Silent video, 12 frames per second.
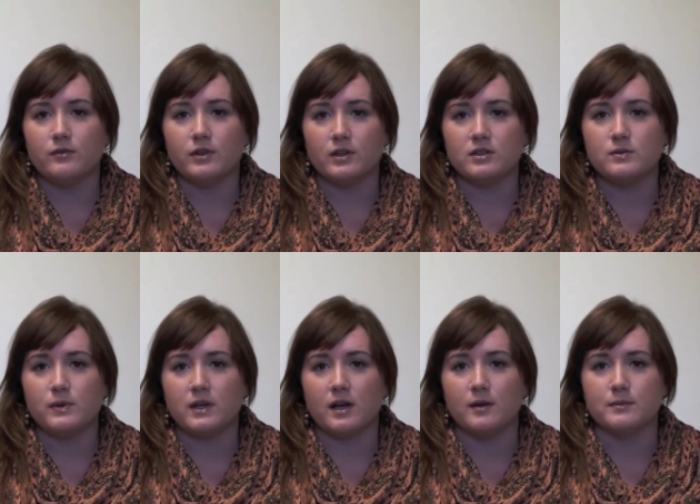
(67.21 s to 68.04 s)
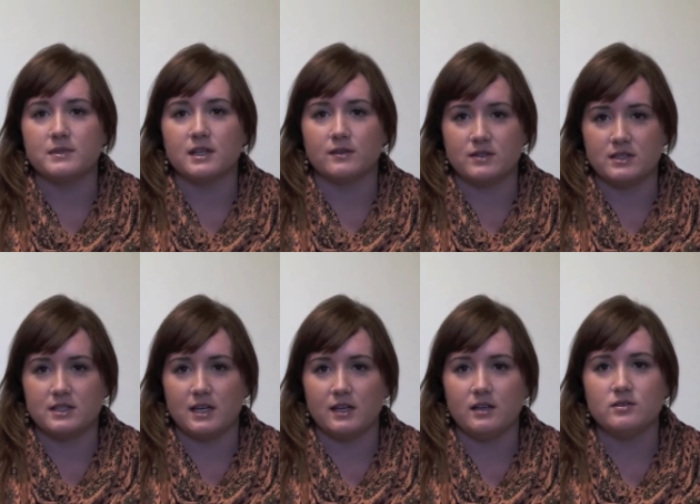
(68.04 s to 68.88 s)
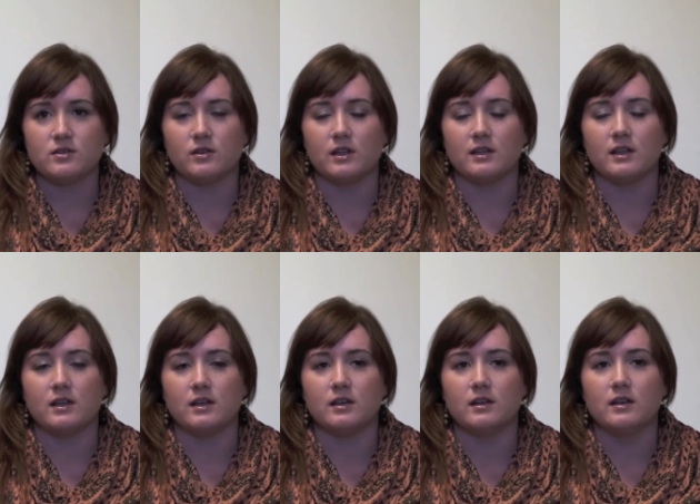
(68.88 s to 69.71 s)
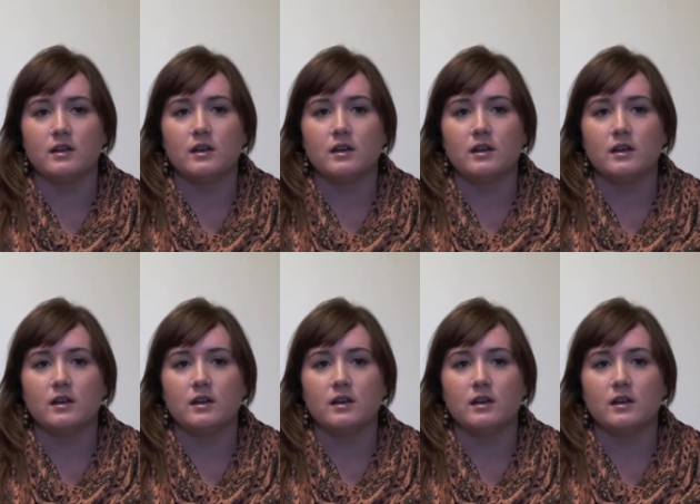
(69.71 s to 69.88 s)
village become self-sustaining so that they could,